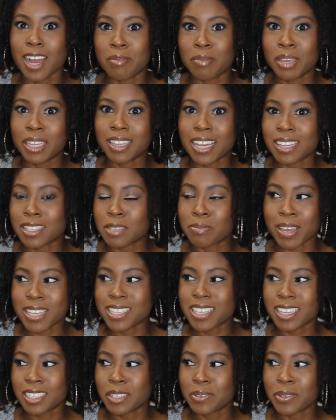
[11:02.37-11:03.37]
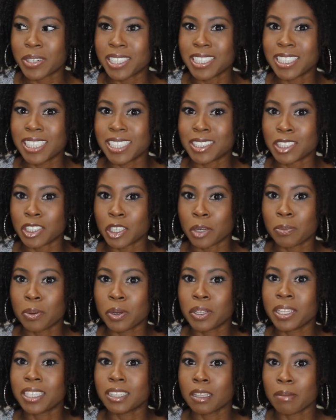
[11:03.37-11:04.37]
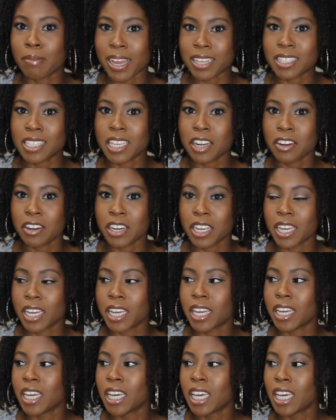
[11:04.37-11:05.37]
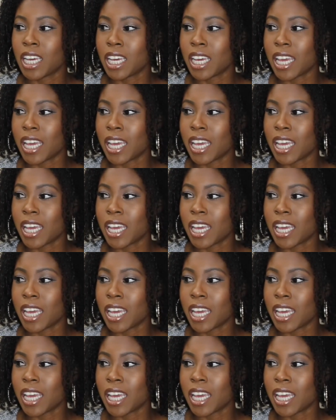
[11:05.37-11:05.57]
mean, that's basically what it is. You're pulling the bacteria